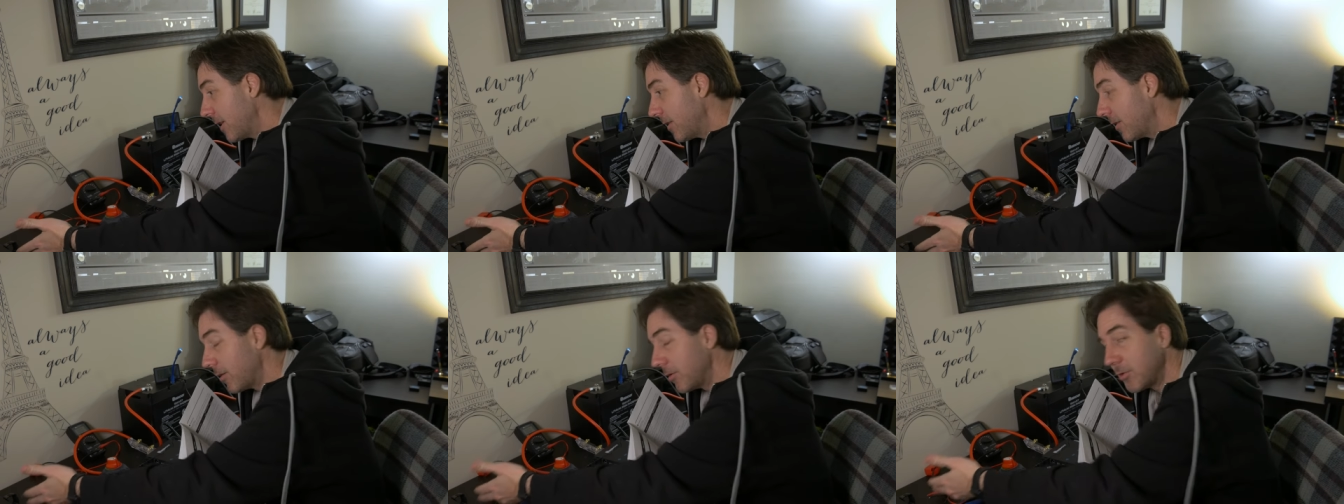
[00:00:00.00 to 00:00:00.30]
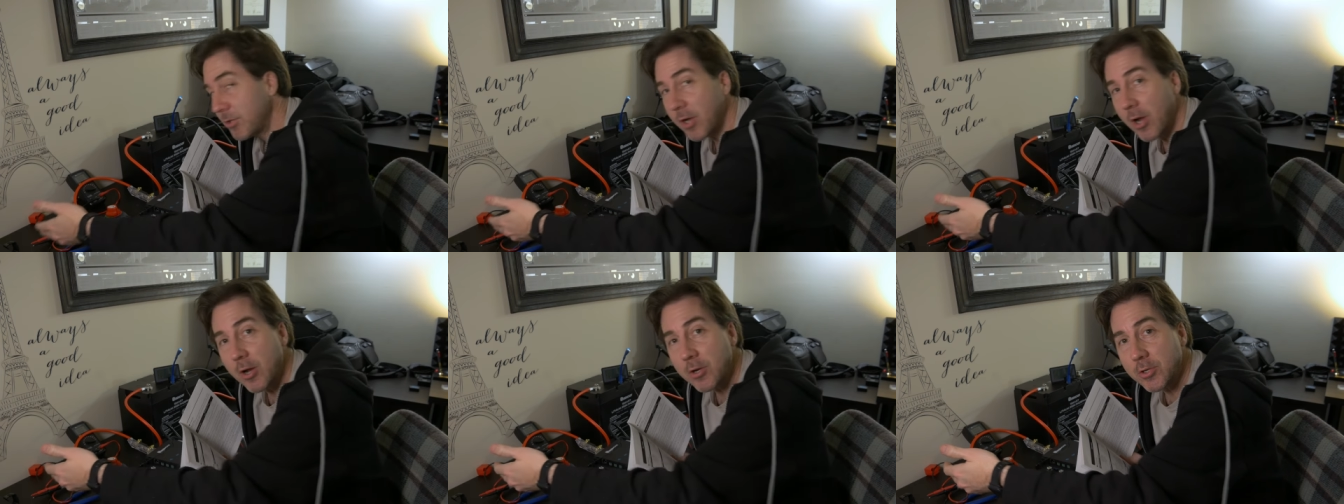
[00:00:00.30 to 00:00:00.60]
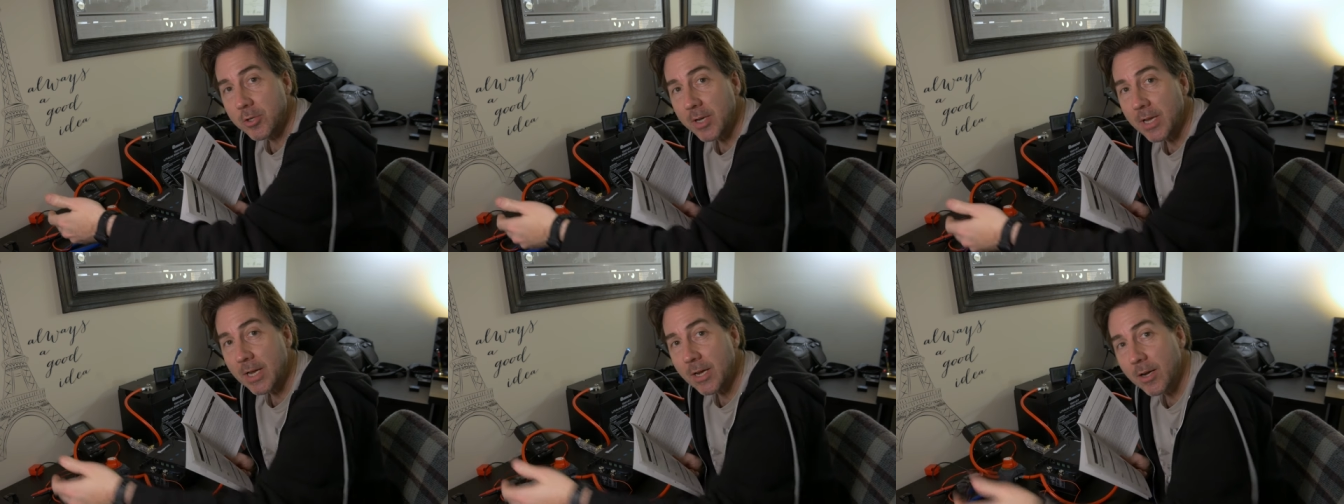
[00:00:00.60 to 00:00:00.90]
little
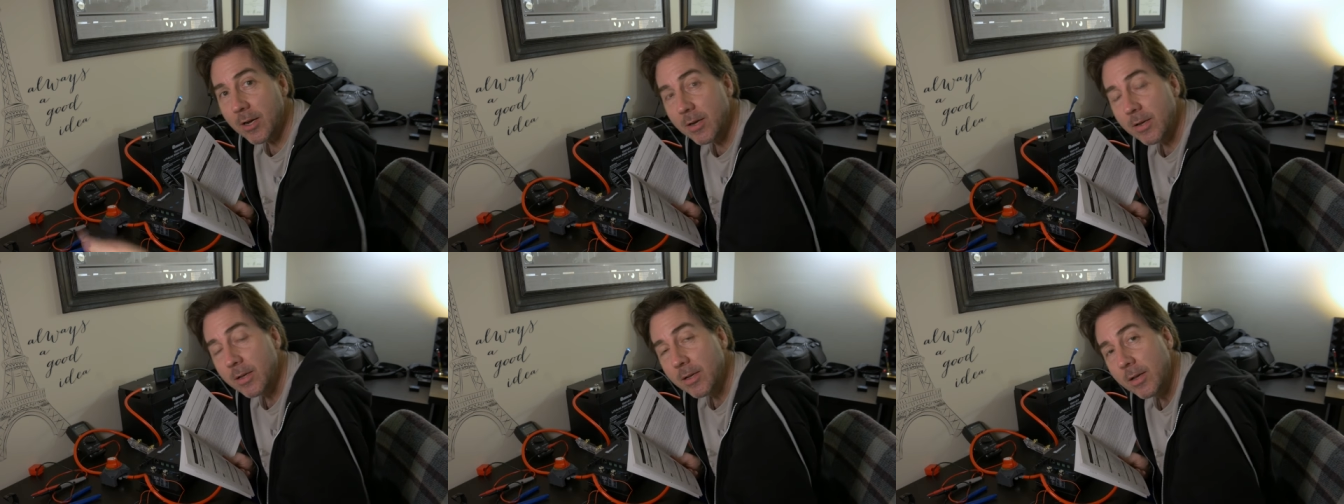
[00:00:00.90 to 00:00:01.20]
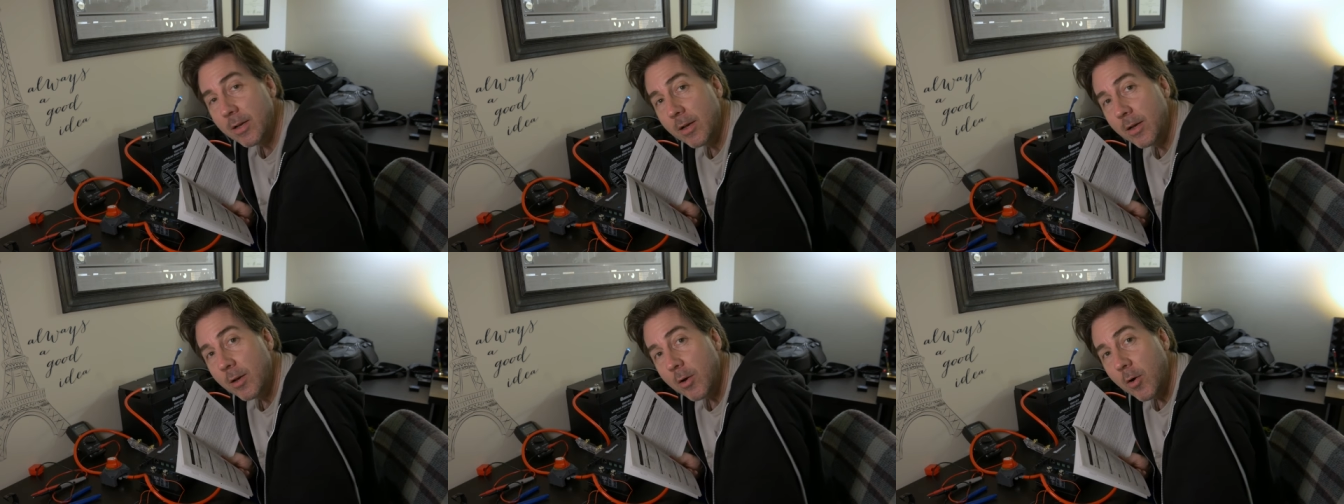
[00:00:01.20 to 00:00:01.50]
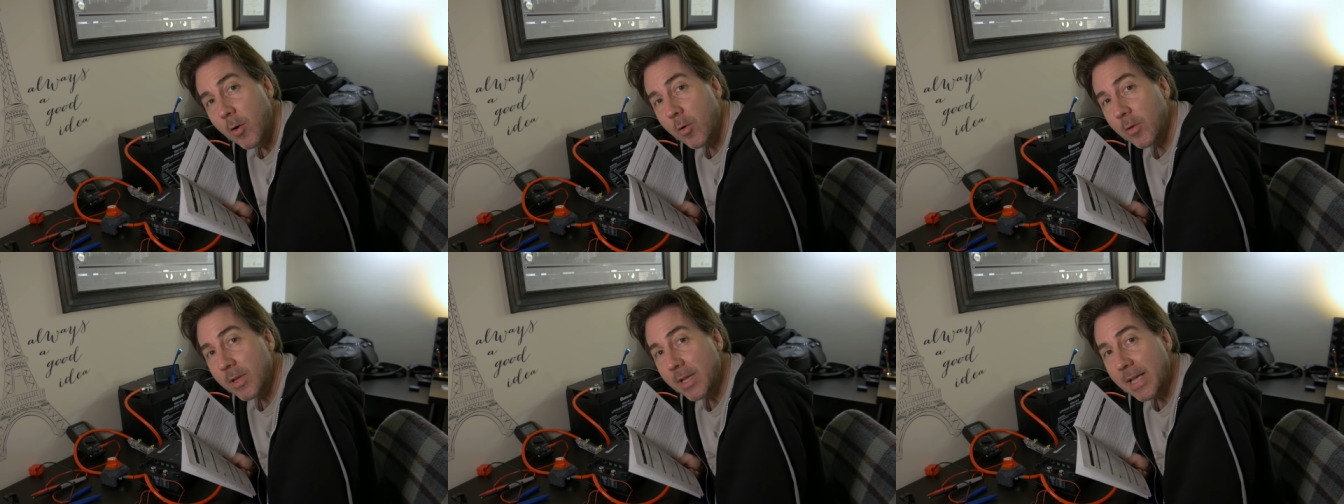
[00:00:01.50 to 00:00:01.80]
charger here
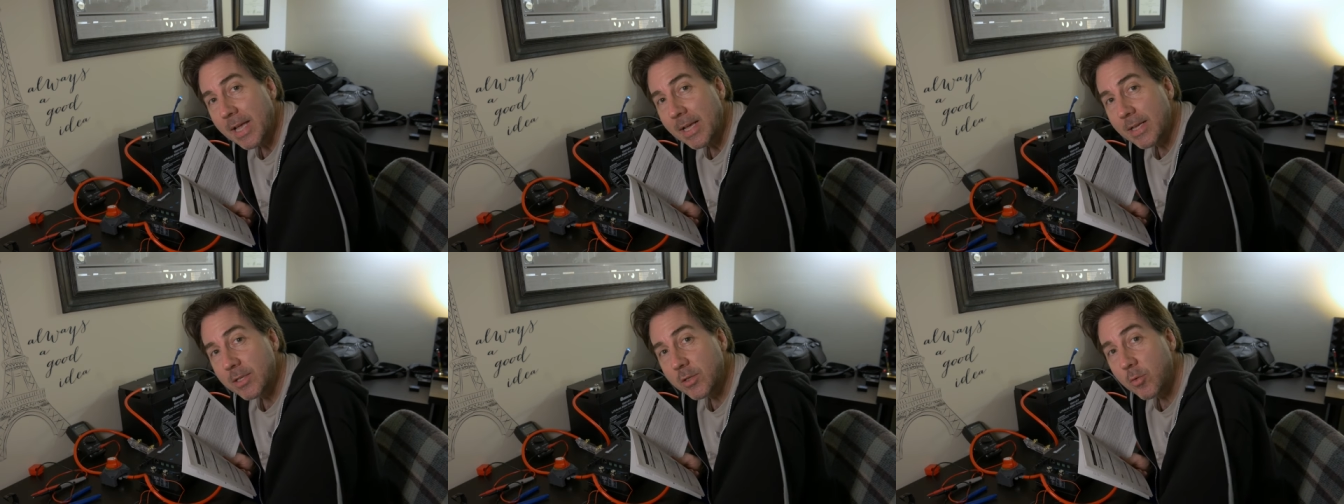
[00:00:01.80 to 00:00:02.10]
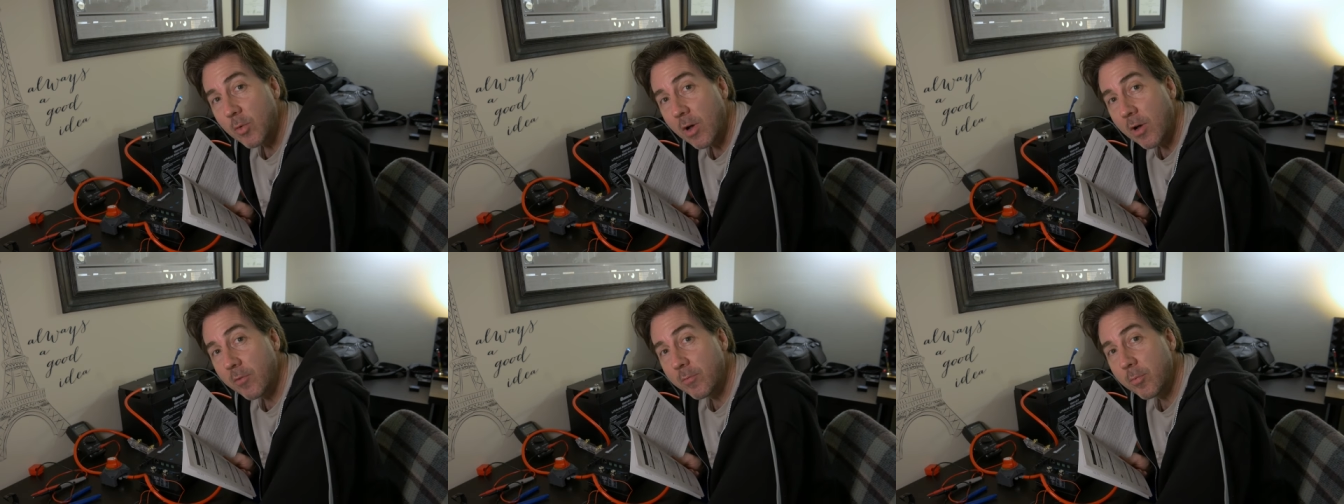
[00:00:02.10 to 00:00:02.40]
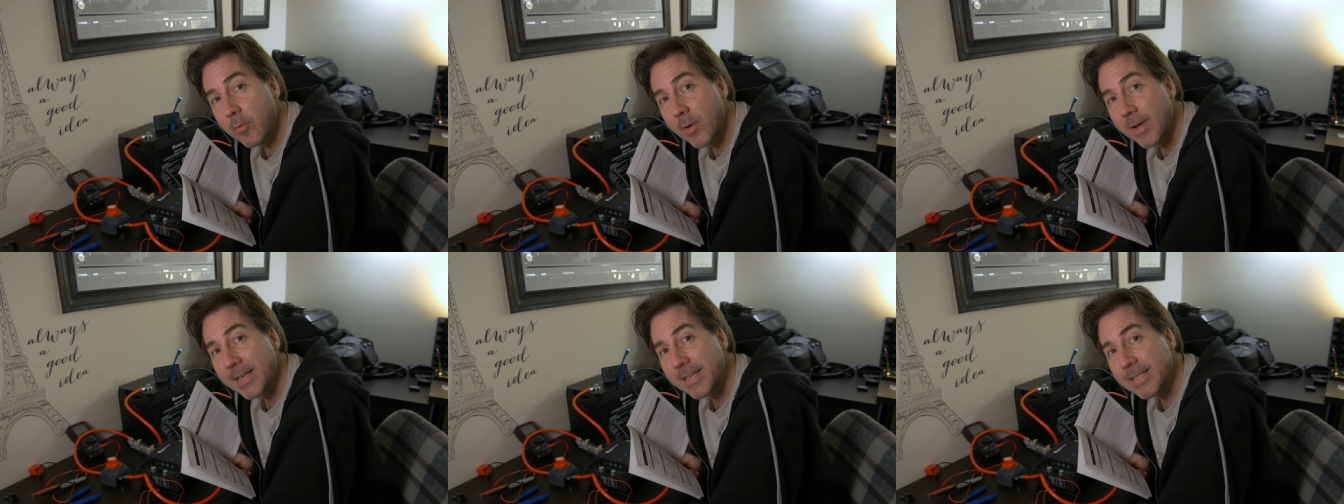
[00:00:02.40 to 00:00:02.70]
only has
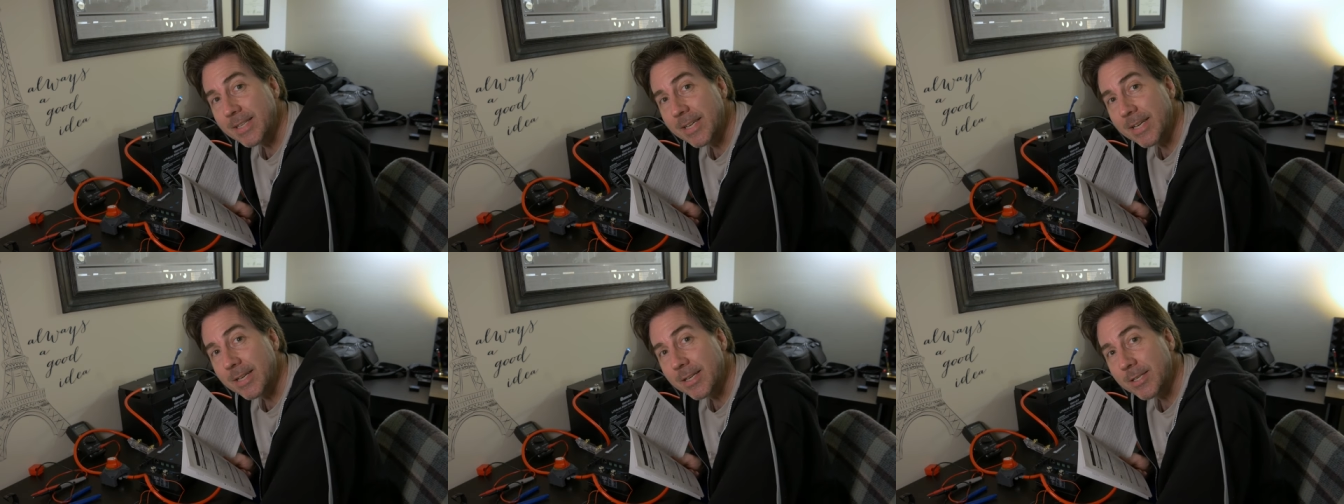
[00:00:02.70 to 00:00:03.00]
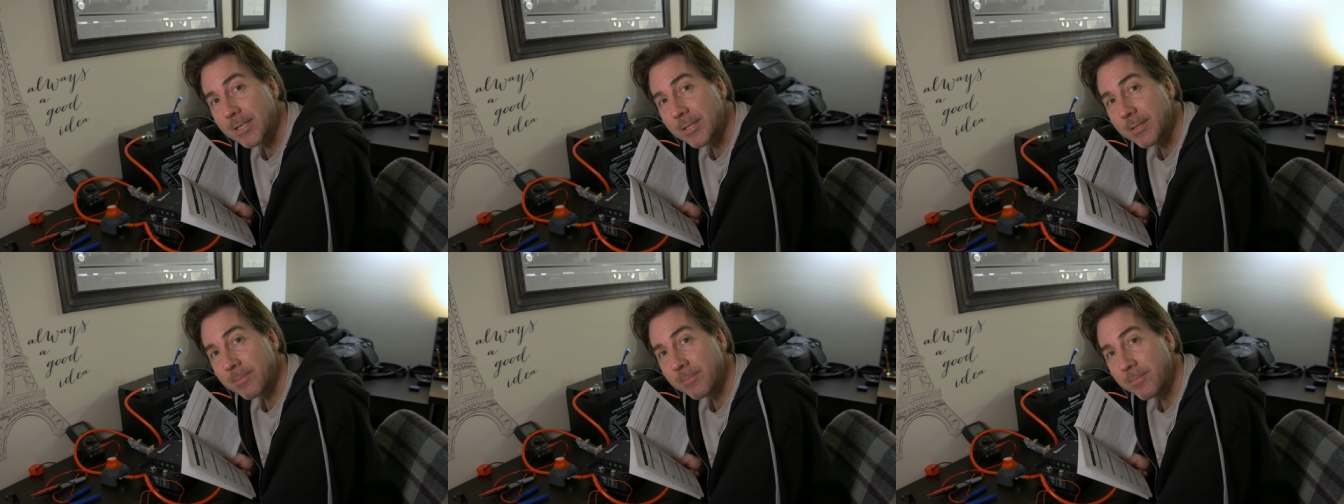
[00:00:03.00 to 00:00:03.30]
12.6.